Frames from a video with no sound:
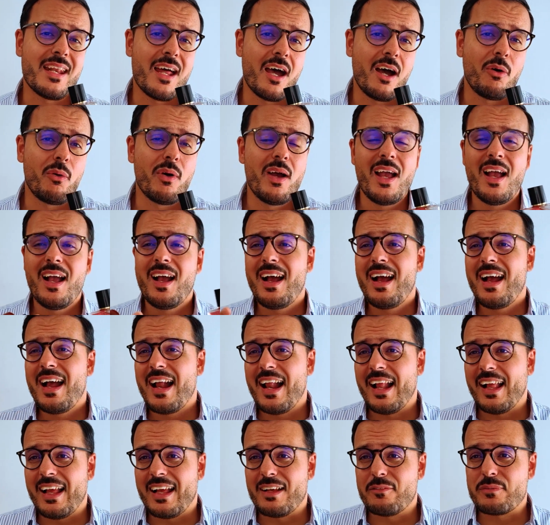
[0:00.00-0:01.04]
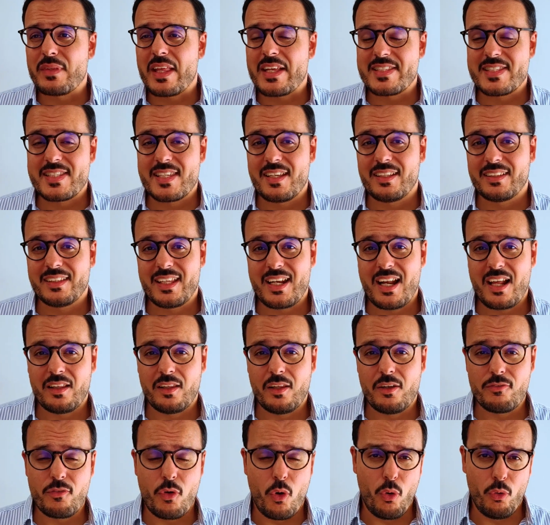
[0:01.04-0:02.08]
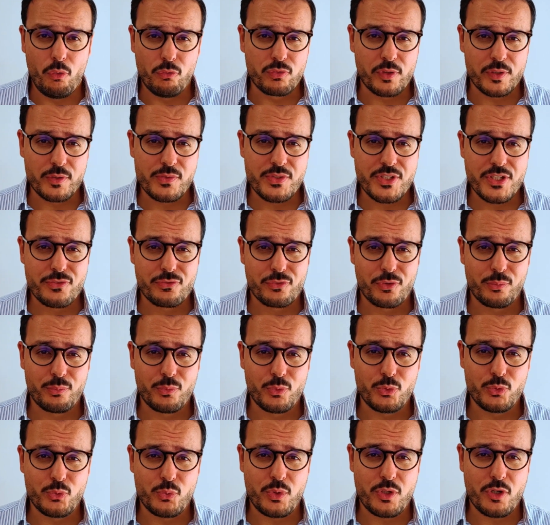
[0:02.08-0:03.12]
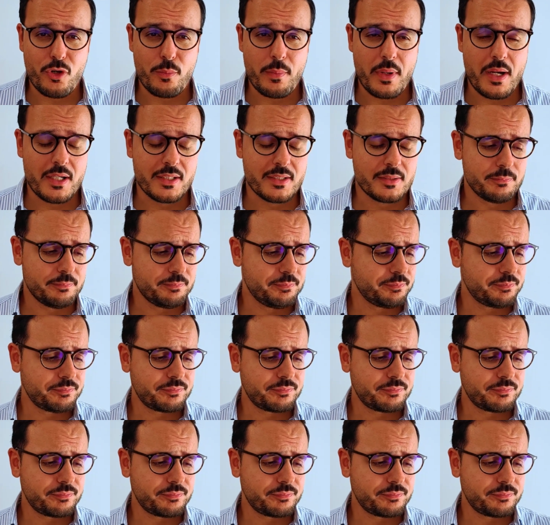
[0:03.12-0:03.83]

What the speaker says: Now, I'm not saying that I love all fragrances from Nomade.